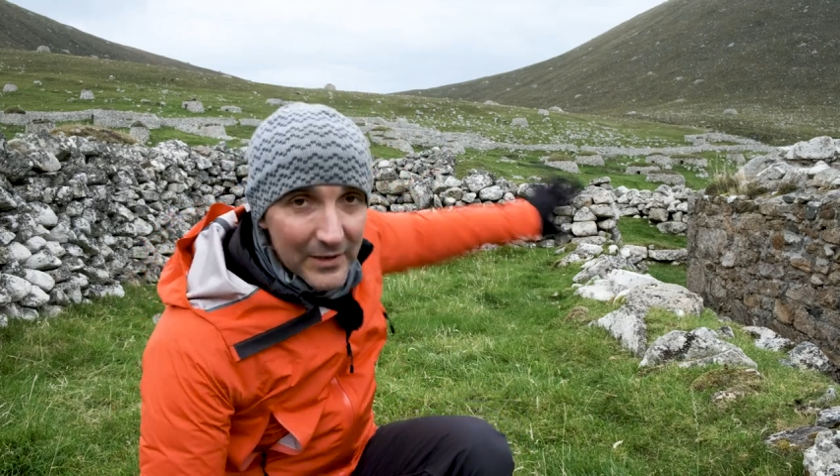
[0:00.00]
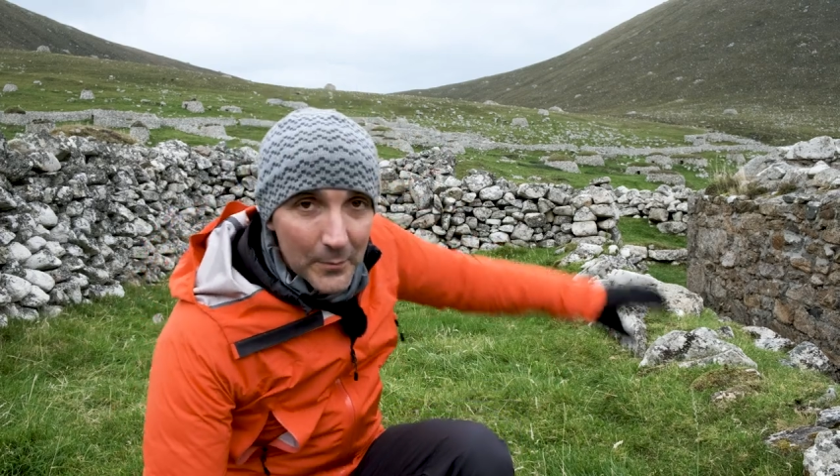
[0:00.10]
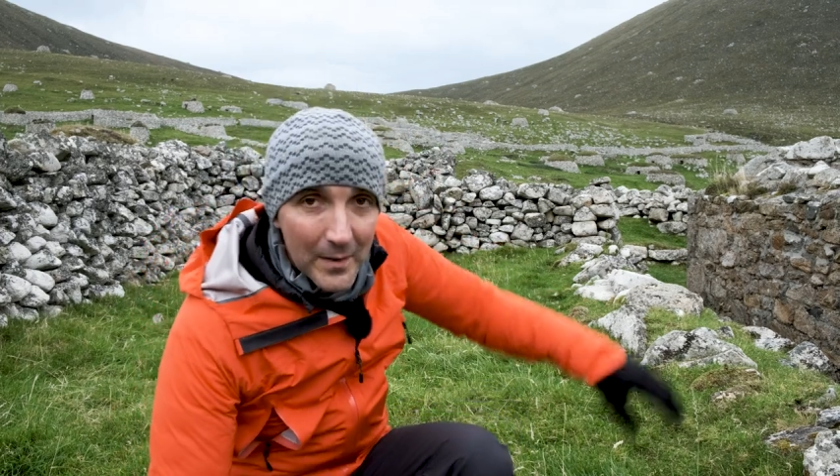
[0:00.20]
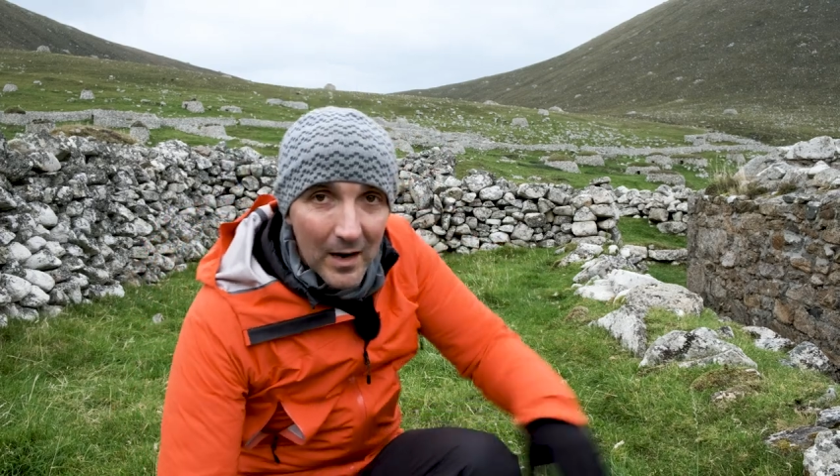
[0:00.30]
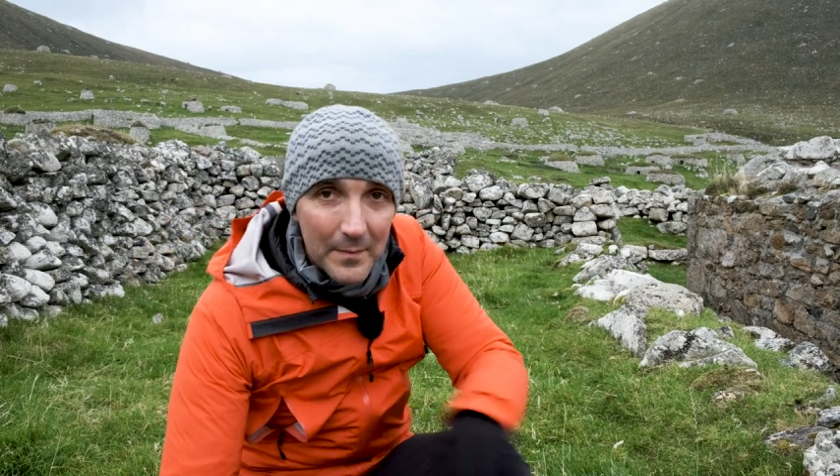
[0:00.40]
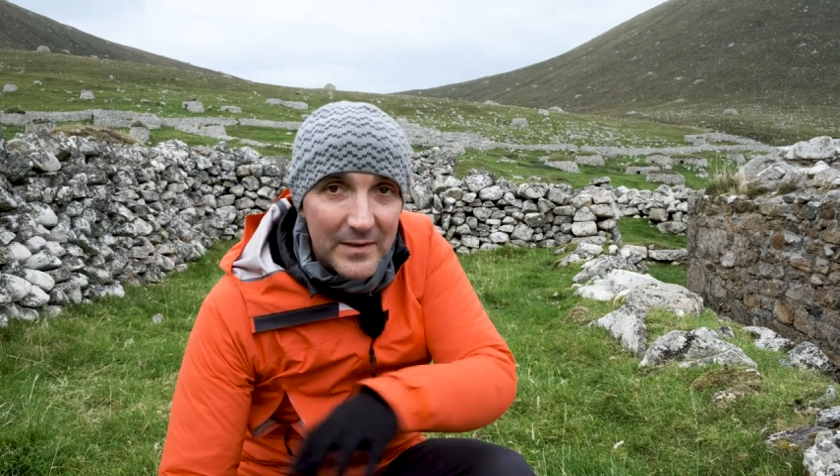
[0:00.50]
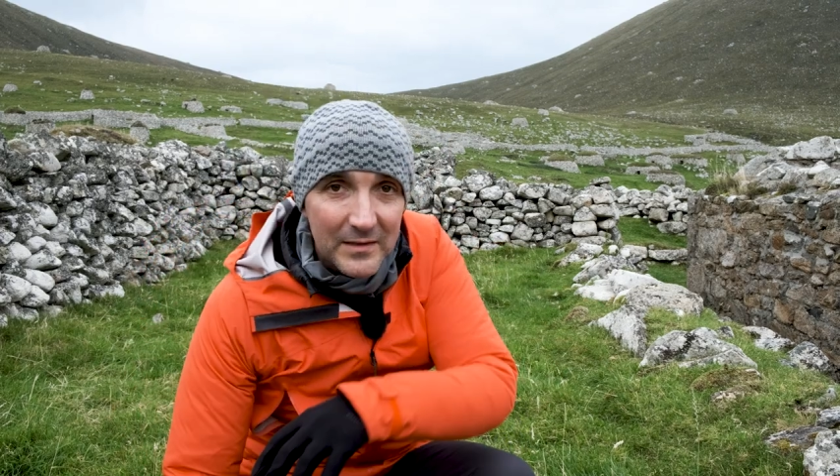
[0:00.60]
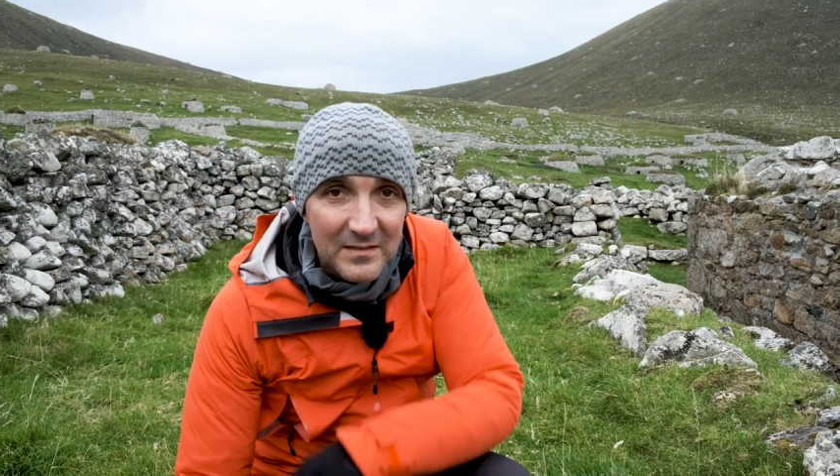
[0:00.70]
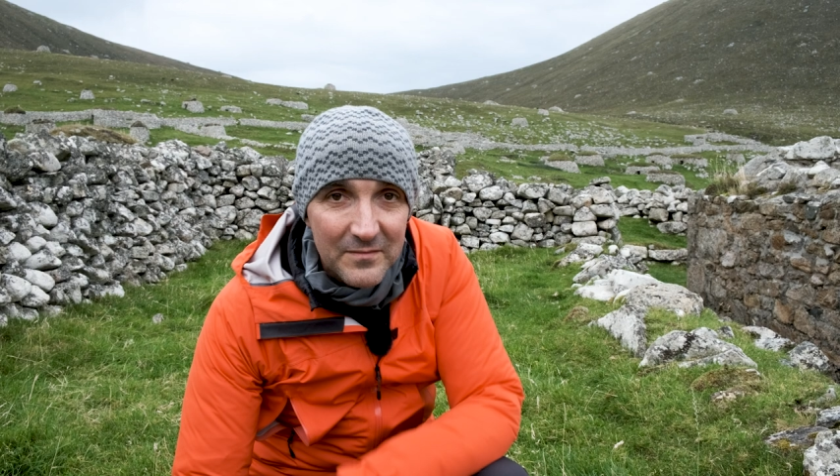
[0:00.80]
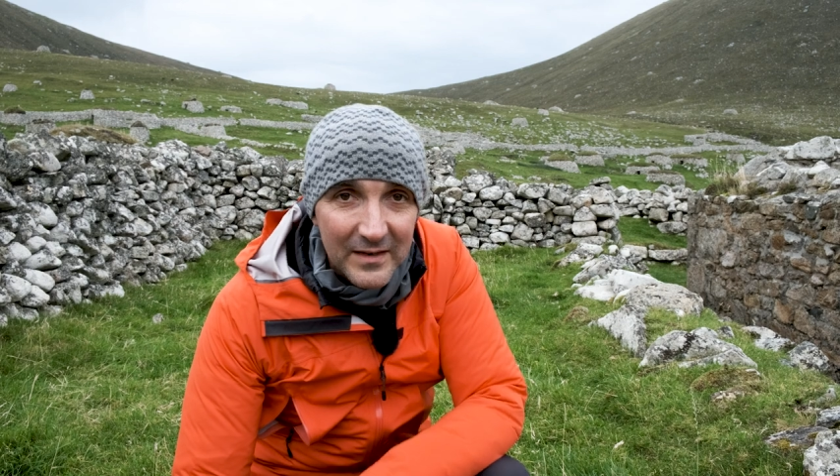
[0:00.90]
hill behind me
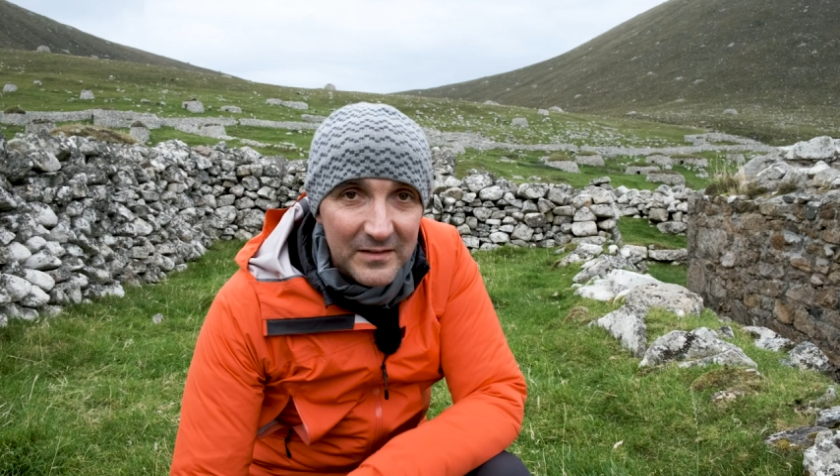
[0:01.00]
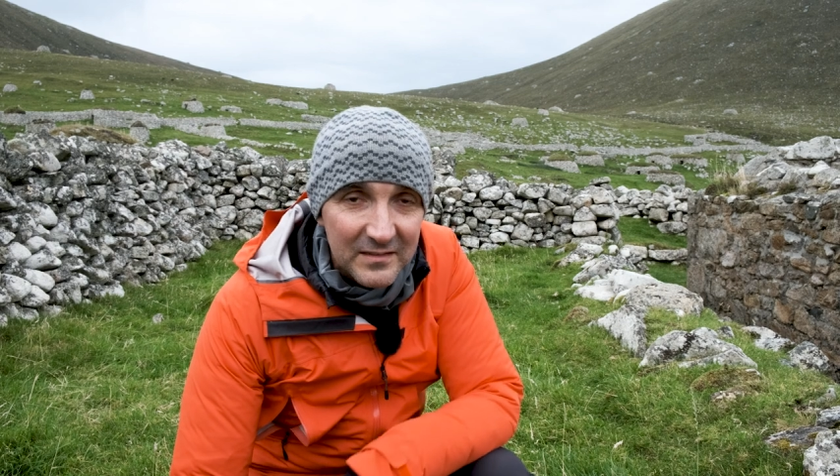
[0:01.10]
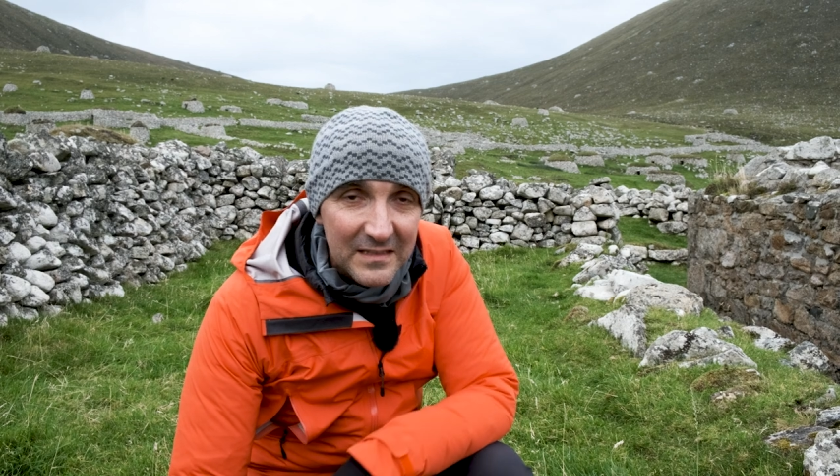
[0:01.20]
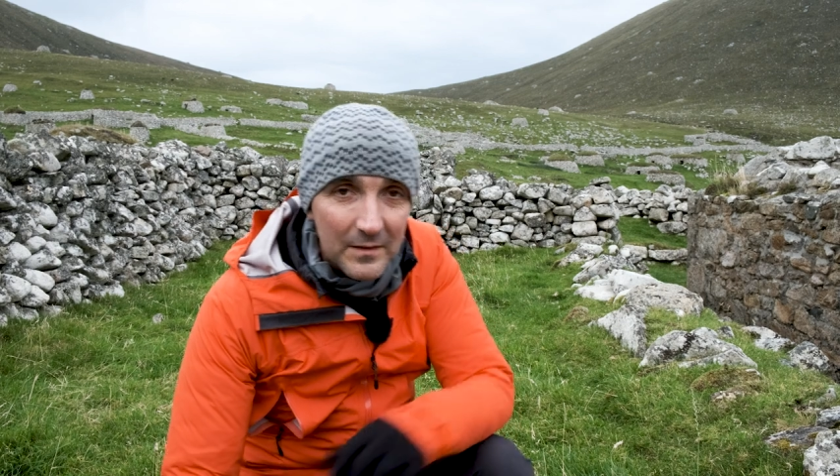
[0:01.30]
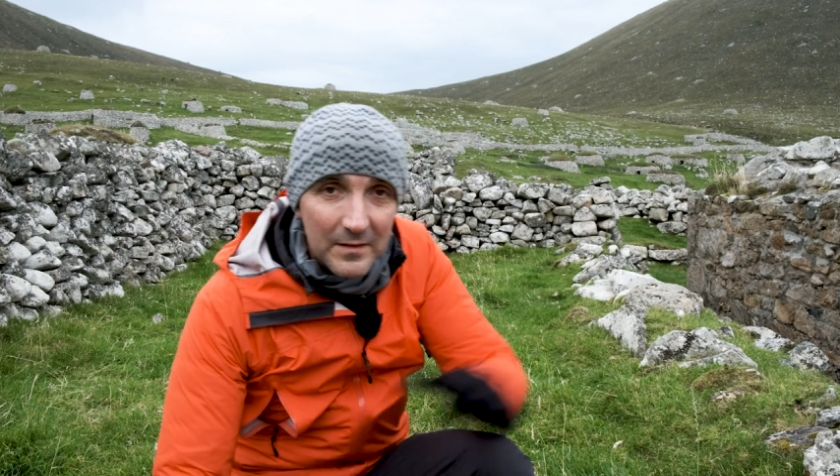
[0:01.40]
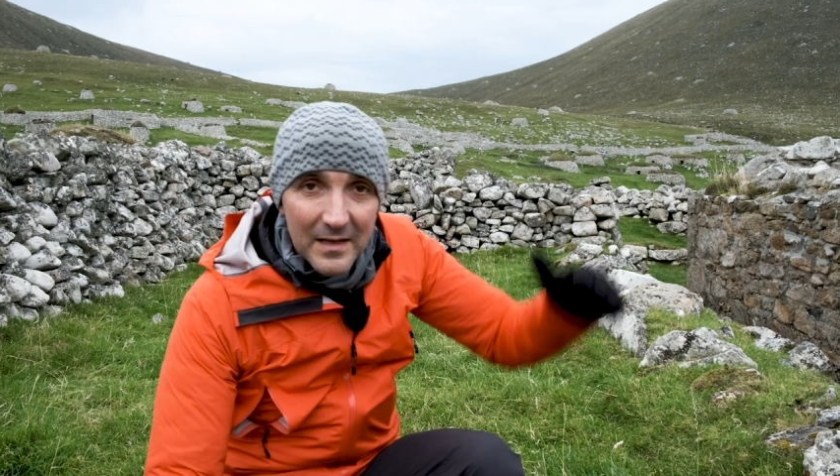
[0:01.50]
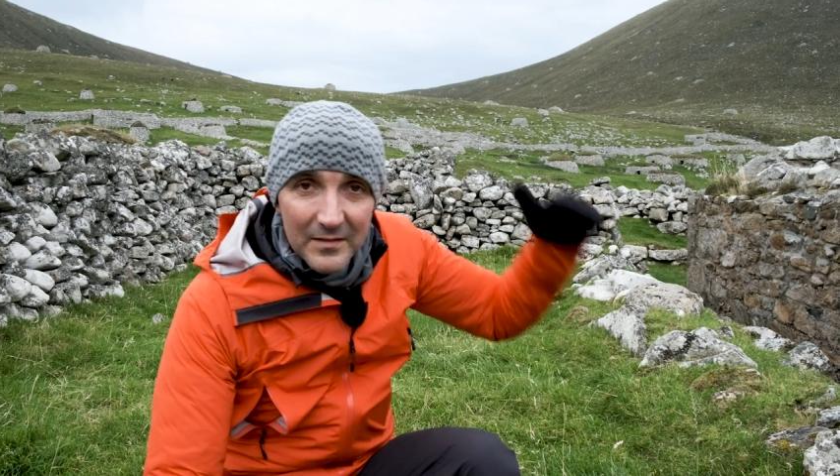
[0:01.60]
and see if I can see the,